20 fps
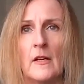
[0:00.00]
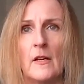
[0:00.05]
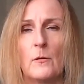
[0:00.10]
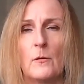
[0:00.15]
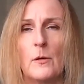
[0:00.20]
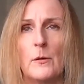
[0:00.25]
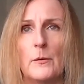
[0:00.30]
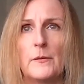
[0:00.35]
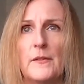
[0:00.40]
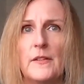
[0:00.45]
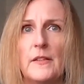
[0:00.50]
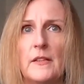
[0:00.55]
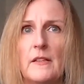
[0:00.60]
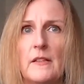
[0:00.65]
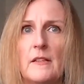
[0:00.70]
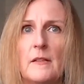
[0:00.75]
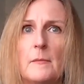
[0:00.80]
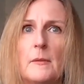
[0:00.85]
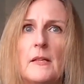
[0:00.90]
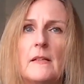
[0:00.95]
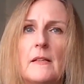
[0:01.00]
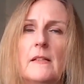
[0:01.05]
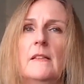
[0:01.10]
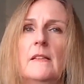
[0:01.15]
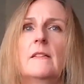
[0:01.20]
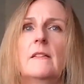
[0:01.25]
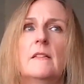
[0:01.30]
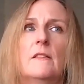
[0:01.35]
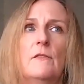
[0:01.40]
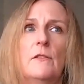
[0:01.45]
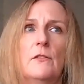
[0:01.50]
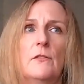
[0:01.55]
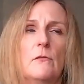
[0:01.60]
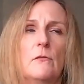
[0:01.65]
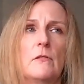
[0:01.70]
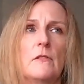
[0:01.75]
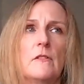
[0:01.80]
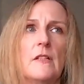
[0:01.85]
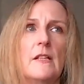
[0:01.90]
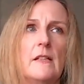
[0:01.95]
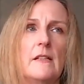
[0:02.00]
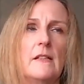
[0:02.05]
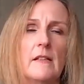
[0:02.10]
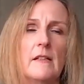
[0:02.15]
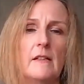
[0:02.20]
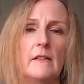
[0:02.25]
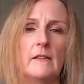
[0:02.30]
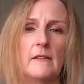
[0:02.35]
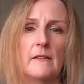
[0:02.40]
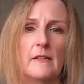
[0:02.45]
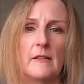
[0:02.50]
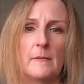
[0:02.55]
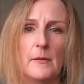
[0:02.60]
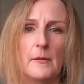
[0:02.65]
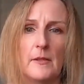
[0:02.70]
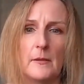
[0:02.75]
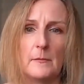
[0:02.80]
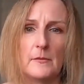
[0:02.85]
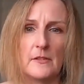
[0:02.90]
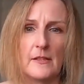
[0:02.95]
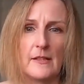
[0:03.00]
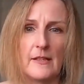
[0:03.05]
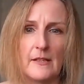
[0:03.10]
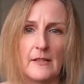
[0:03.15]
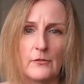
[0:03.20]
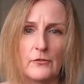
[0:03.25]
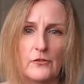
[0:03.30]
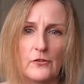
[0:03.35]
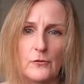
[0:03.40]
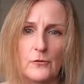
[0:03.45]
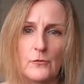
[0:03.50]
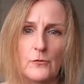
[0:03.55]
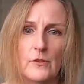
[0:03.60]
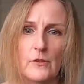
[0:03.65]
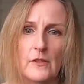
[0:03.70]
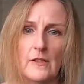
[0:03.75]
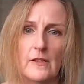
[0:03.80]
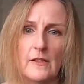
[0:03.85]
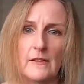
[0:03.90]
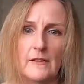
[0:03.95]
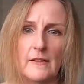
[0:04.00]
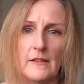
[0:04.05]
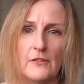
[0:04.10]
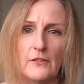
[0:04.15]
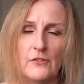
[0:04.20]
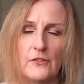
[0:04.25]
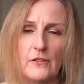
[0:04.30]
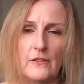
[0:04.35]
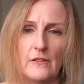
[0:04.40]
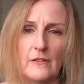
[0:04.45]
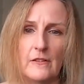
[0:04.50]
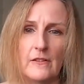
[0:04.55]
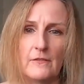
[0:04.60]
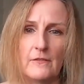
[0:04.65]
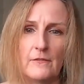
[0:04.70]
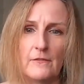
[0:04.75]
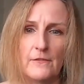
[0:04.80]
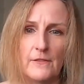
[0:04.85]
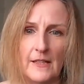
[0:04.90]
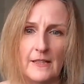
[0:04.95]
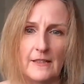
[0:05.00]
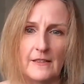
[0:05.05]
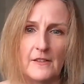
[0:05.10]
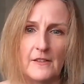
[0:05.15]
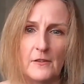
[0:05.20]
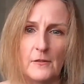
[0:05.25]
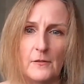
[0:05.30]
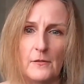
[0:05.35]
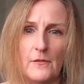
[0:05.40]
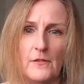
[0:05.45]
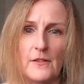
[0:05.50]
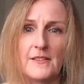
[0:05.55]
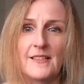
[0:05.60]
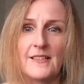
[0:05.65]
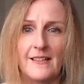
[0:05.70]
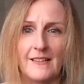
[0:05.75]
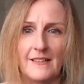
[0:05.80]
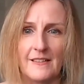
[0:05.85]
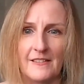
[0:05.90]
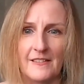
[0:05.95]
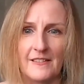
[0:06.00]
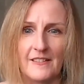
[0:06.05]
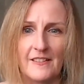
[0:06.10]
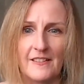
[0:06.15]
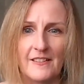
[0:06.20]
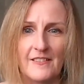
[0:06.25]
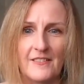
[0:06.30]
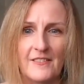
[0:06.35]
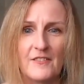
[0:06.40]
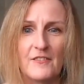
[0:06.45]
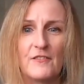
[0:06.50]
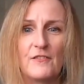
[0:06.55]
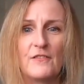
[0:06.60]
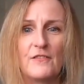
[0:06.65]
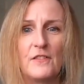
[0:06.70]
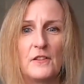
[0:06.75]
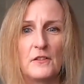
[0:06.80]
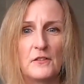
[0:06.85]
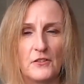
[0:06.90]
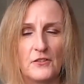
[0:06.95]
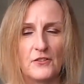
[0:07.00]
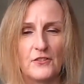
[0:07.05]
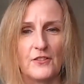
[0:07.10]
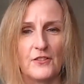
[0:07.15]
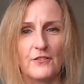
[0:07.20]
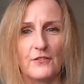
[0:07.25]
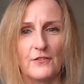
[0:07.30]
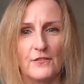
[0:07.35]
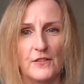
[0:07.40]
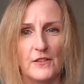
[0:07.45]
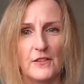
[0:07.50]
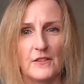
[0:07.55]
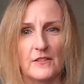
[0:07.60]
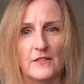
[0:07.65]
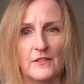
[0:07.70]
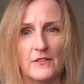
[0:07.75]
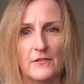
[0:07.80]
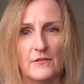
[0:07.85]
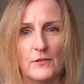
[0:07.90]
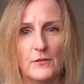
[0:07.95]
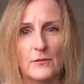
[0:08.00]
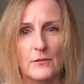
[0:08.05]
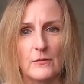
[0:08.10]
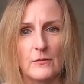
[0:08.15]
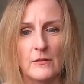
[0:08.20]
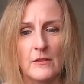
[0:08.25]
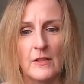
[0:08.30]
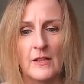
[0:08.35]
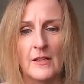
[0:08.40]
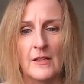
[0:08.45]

Well, I was thinking about this, and if you sort of take it a step up to how should organisations value the talent function first of all,